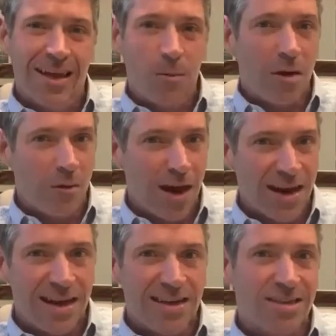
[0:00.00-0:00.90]
We
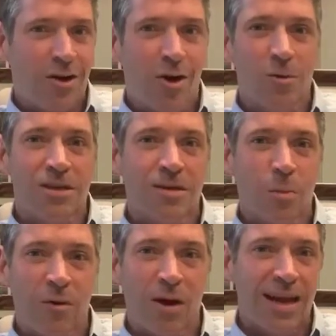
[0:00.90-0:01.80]
recognize their heroism,
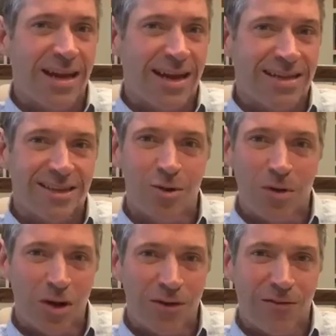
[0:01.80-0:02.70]
we recognize their
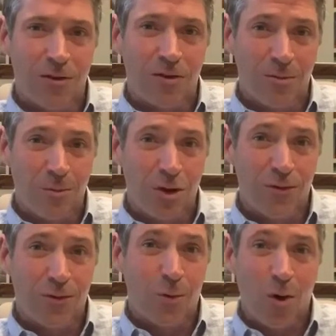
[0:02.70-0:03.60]
beautiful,
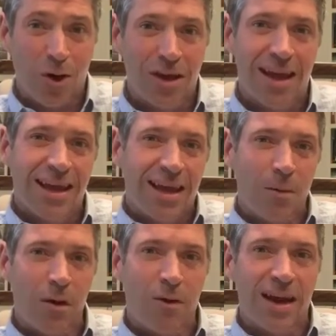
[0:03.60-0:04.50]
beautiful work, and
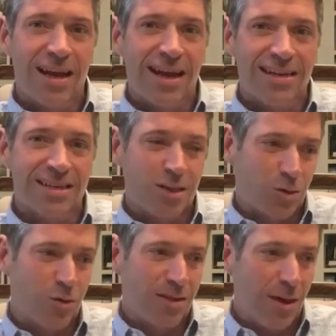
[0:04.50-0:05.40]
we recognize the
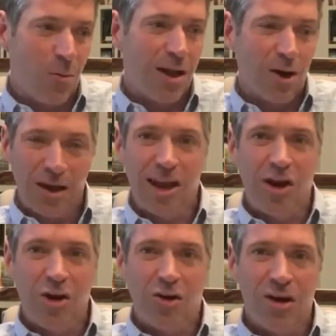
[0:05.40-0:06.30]
truth that we are
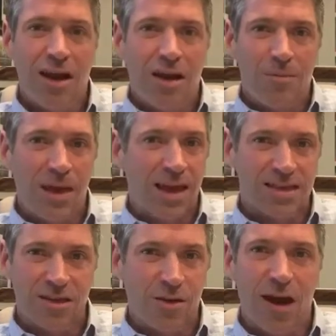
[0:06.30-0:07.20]
here because
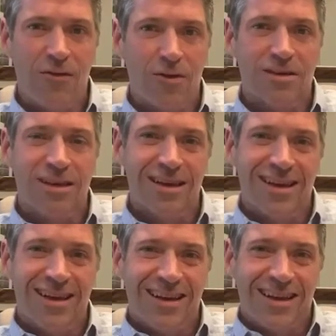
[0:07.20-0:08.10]
of their efforts.
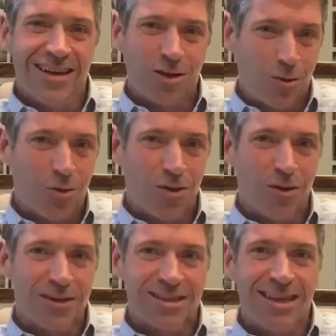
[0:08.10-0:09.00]
It's cool though
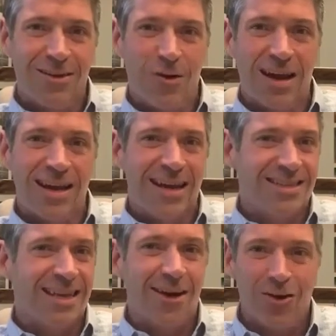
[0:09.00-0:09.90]
to see it recognized
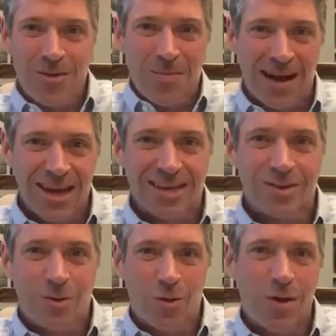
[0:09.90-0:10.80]
not only by us
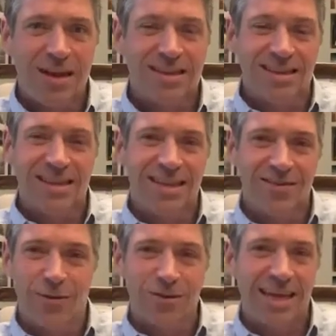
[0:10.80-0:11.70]
who are witnessing this
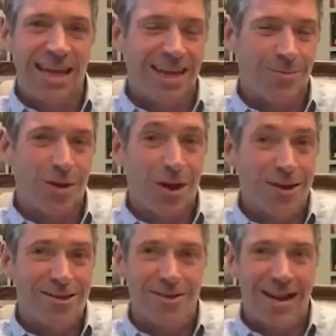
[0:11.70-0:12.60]
firsthand, but
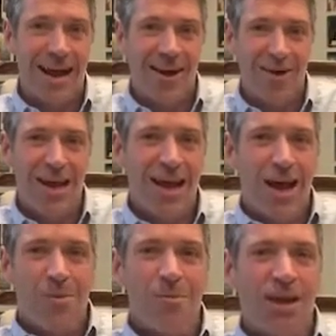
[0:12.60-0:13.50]
also now
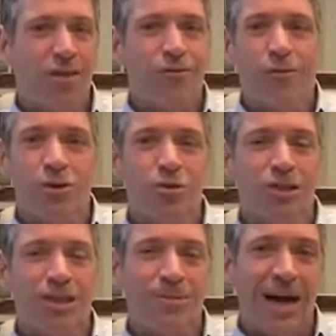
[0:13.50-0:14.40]
by the first
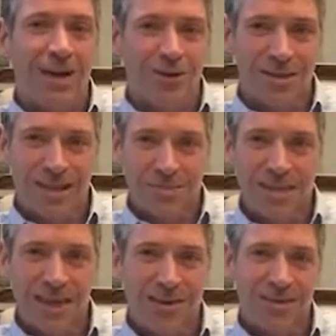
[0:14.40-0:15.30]
responders
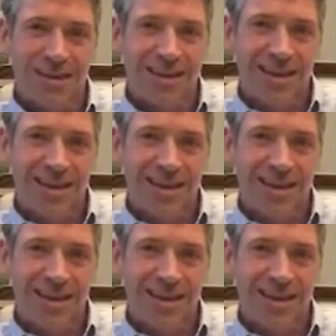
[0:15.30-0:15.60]
themselves.